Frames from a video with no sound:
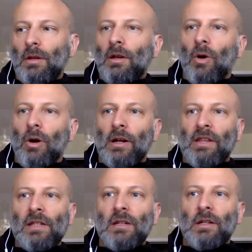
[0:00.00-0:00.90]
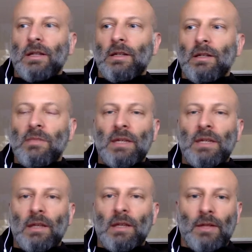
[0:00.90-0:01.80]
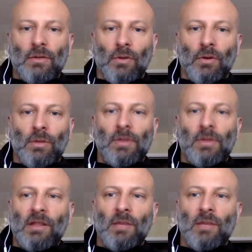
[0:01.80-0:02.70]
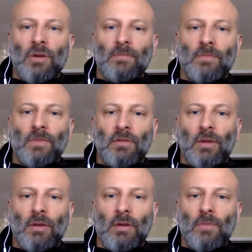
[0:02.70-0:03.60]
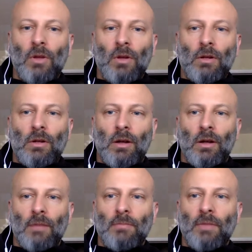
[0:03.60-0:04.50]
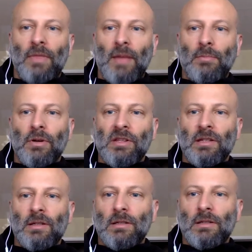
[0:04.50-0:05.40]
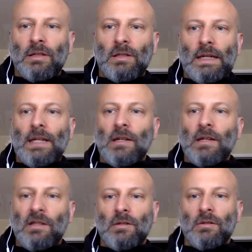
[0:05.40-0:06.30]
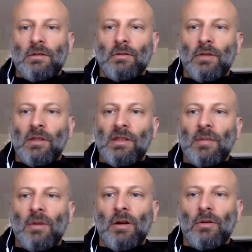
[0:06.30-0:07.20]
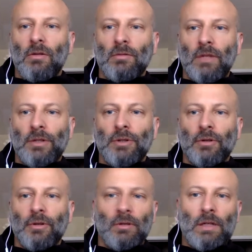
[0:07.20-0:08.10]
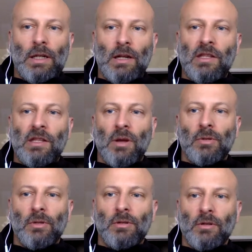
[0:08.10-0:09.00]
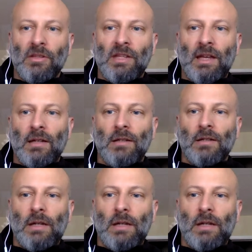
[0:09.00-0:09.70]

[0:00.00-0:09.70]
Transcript: organizationally speaking, that should roll up to the CMO as well. But that person the CMO in turn needs to be able to understand